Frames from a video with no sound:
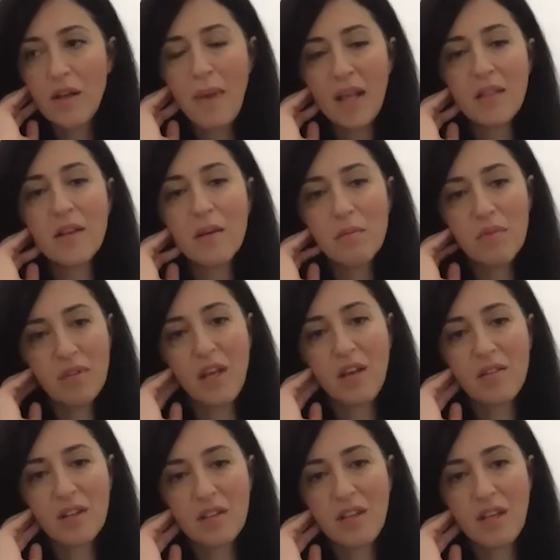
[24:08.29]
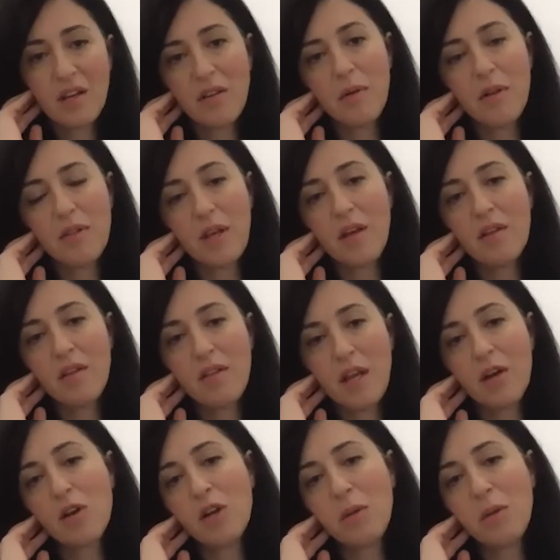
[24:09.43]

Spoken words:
made them think that they're going